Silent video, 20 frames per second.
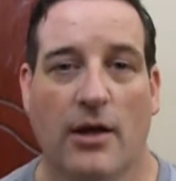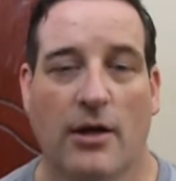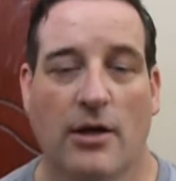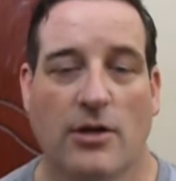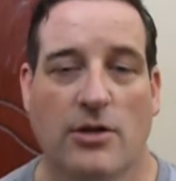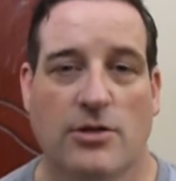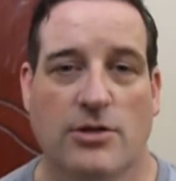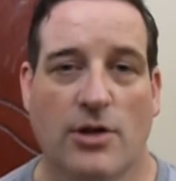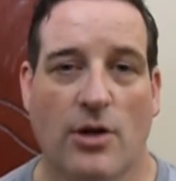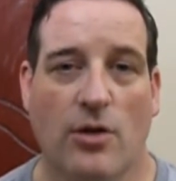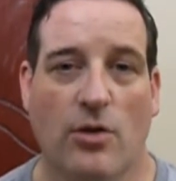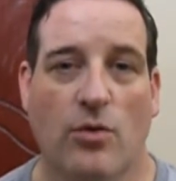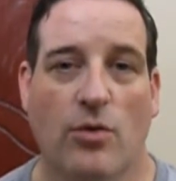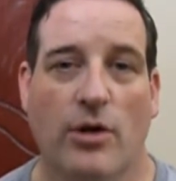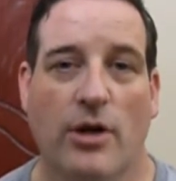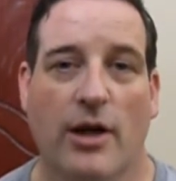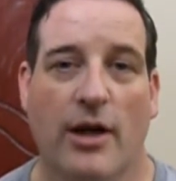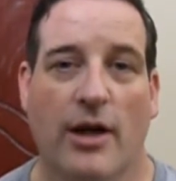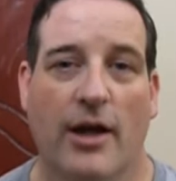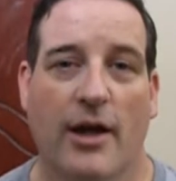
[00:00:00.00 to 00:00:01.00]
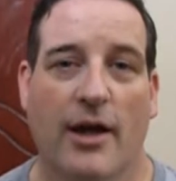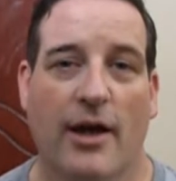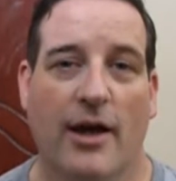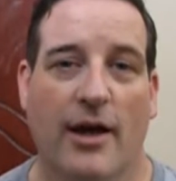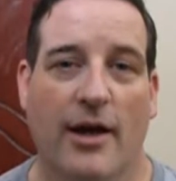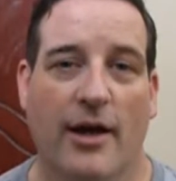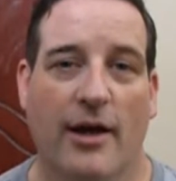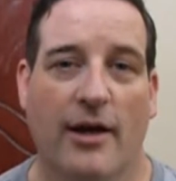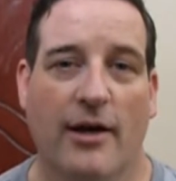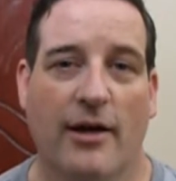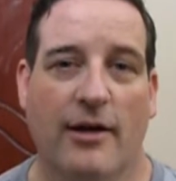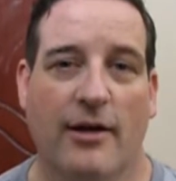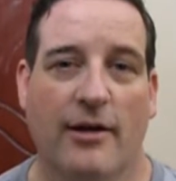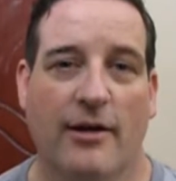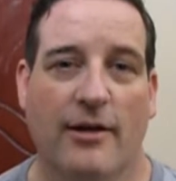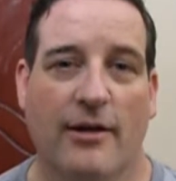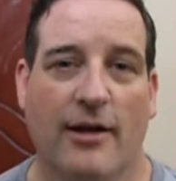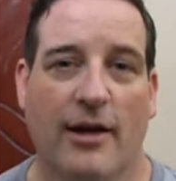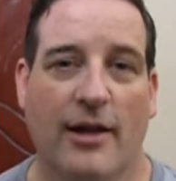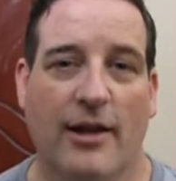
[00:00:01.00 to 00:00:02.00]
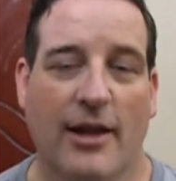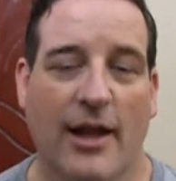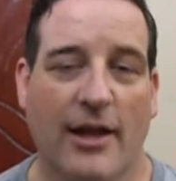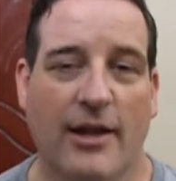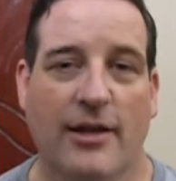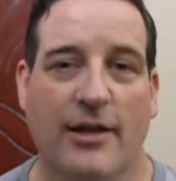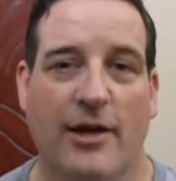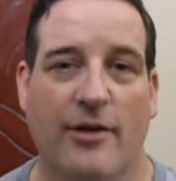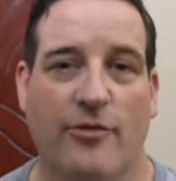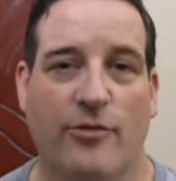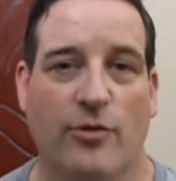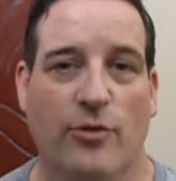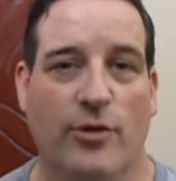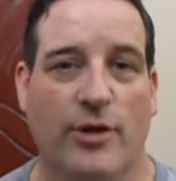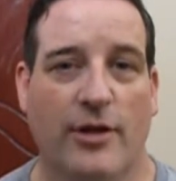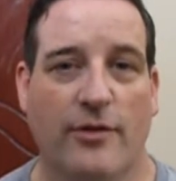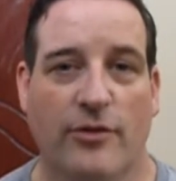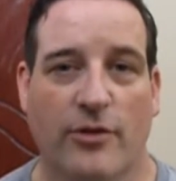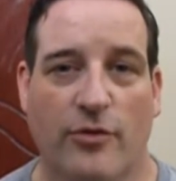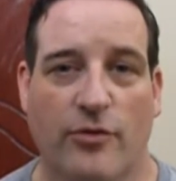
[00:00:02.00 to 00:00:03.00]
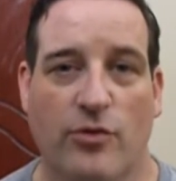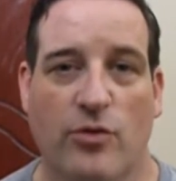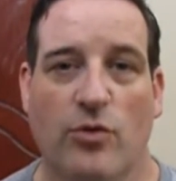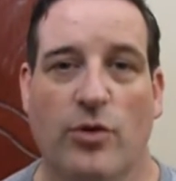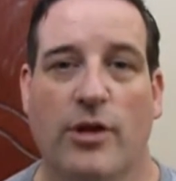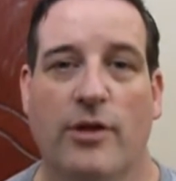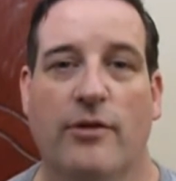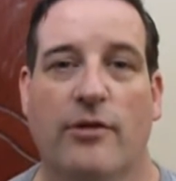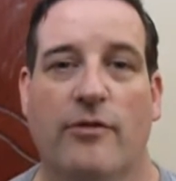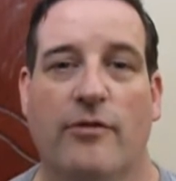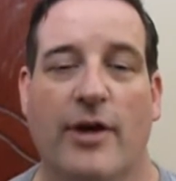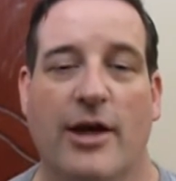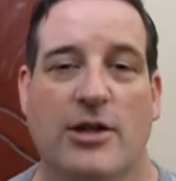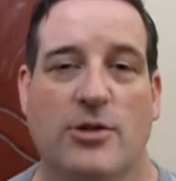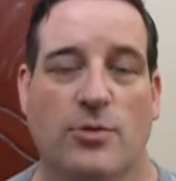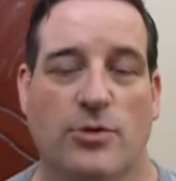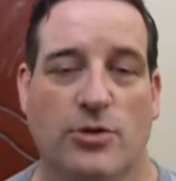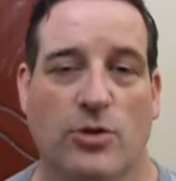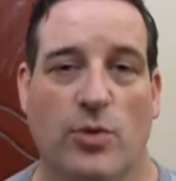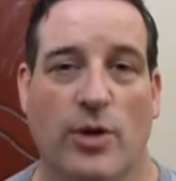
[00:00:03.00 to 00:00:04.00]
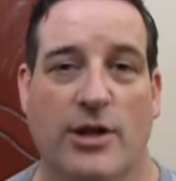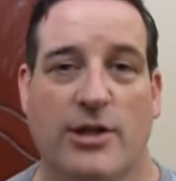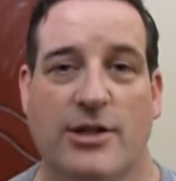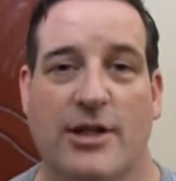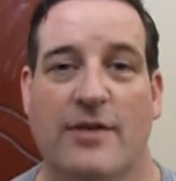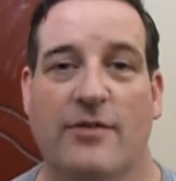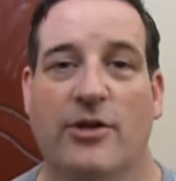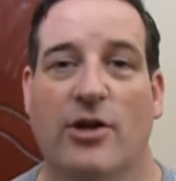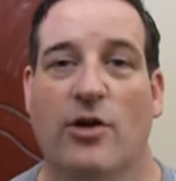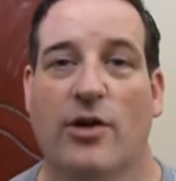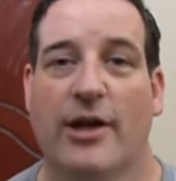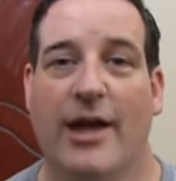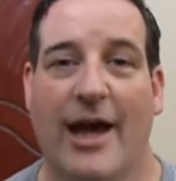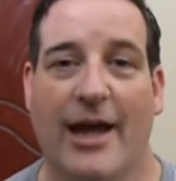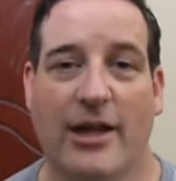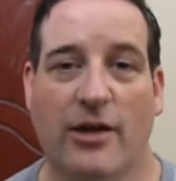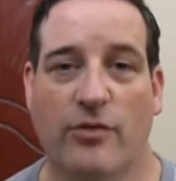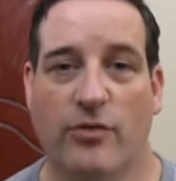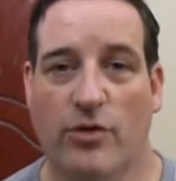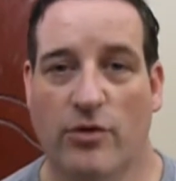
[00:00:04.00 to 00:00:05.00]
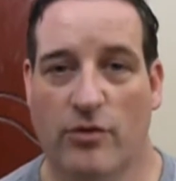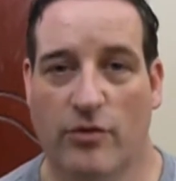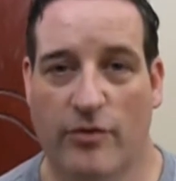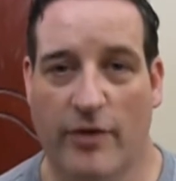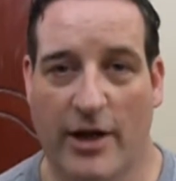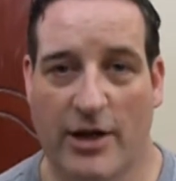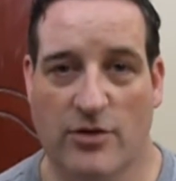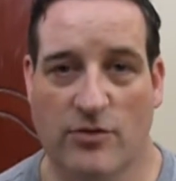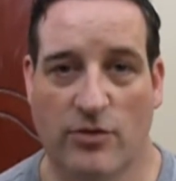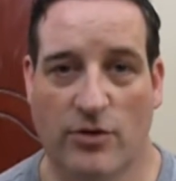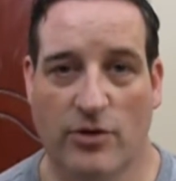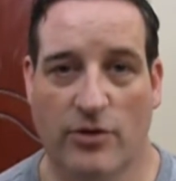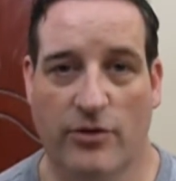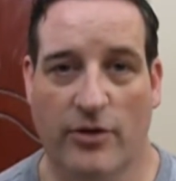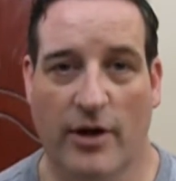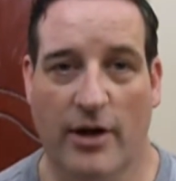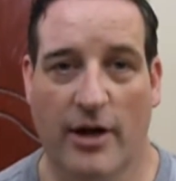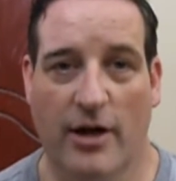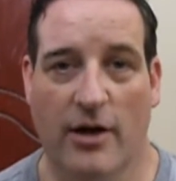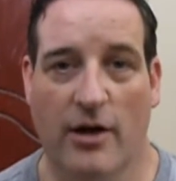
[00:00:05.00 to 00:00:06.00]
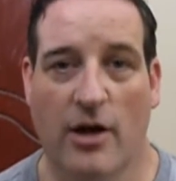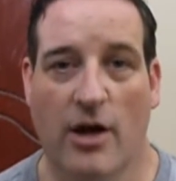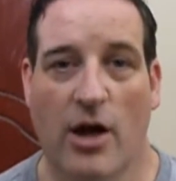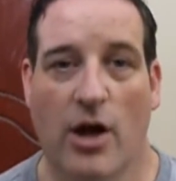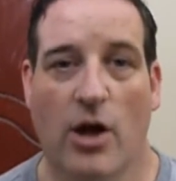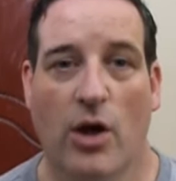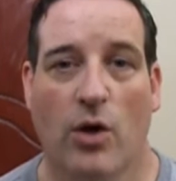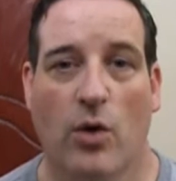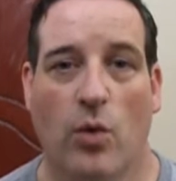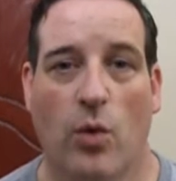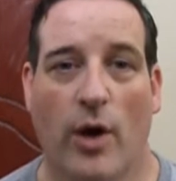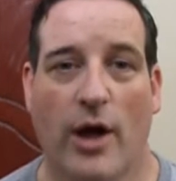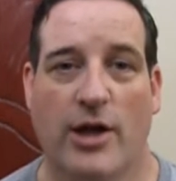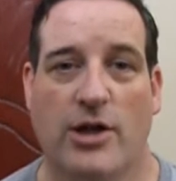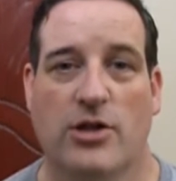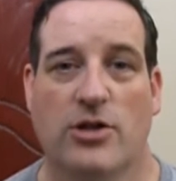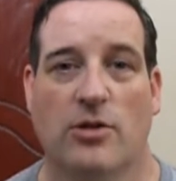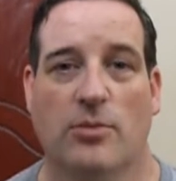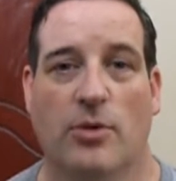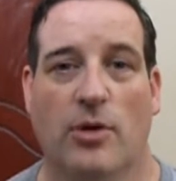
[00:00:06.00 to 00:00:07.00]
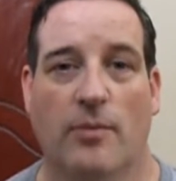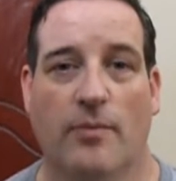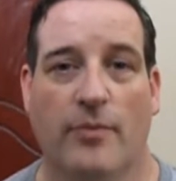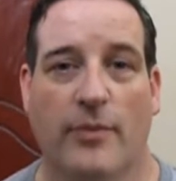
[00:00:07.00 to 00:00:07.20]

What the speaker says: So a lot of that food, even the fruit, even the vegetables are questioned. Even the organic fruit and vegetables are questionable.